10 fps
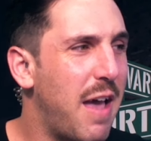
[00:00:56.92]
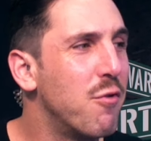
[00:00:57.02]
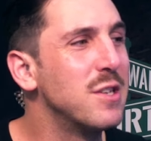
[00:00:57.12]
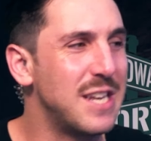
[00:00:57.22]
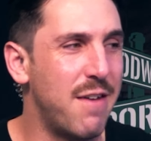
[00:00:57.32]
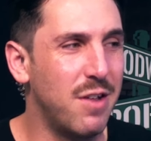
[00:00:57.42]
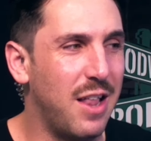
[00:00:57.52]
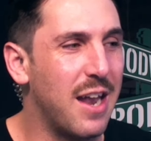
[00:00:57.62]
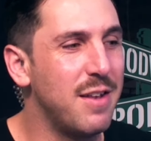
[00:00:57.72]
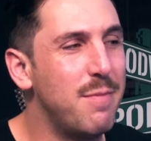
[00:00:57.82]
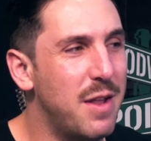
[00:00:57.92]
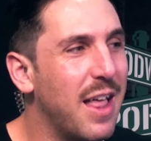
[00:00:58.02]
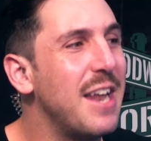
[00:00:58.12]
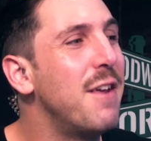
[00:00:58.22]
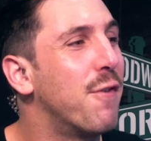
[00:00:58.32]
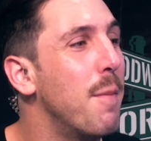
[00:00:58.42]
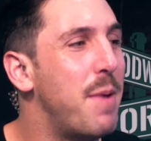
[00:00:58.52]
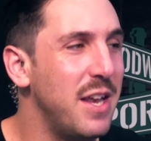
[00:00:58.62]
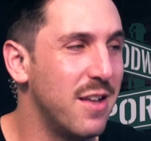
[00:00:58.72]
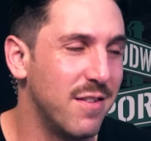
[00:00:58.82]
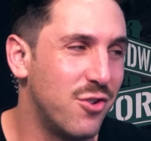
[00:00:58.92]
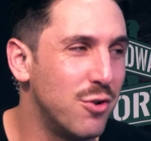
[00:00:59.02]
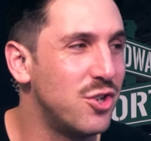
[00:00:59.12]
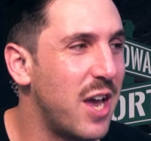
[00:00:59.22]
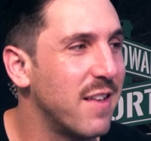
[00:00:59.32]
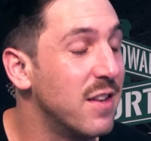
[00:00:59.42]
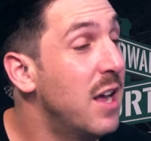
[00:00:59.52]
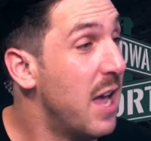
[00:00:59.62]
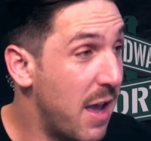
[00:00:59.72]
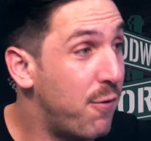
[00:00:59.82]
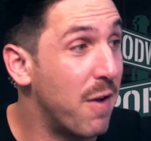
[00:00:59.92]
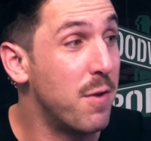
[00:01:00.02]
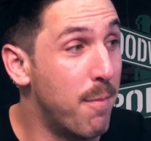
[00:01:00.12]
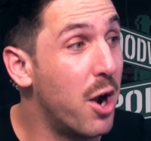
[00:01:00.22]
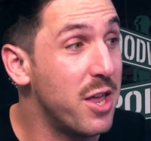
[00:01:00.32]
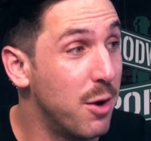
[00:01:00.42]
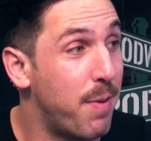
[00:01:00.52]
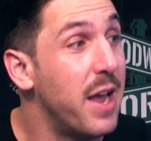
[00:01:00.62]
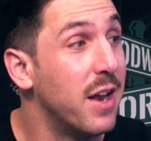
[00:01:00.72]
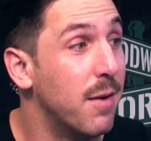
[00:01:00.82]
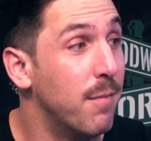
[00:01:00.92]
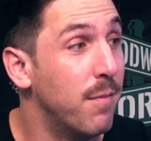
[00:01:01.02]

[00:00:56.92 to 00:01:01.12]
Everyone's going to have a lot of different opinions. Jonah Jackson. If you have the money, you're paying him.